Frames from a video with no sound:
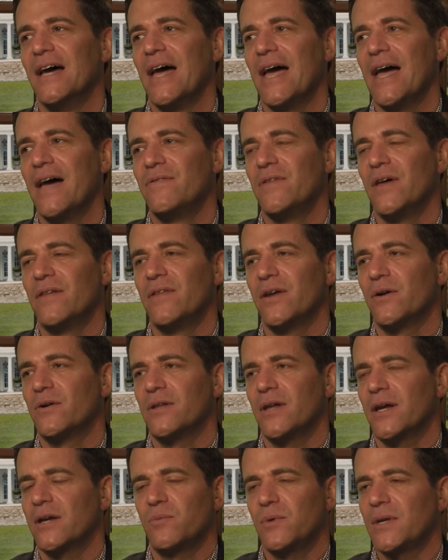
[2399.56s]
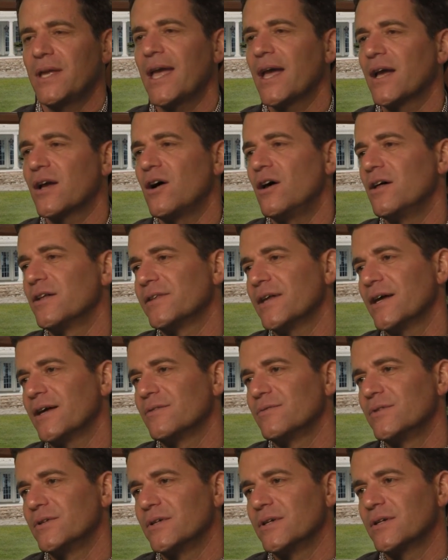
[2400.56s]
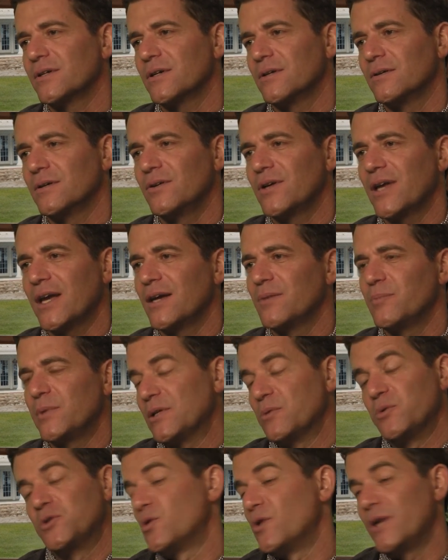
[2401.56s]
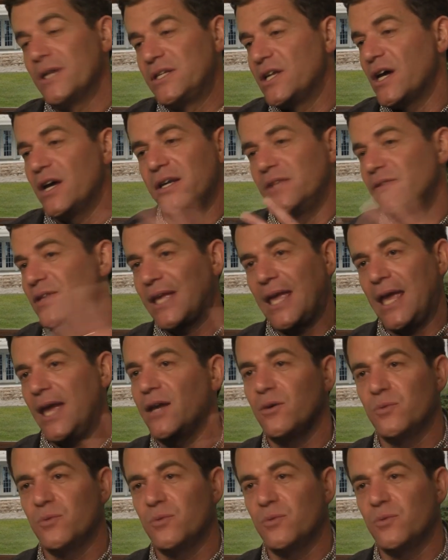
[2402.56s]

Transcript: And then they were like, we can't call it that. We were like, okay, but it was already done in the can.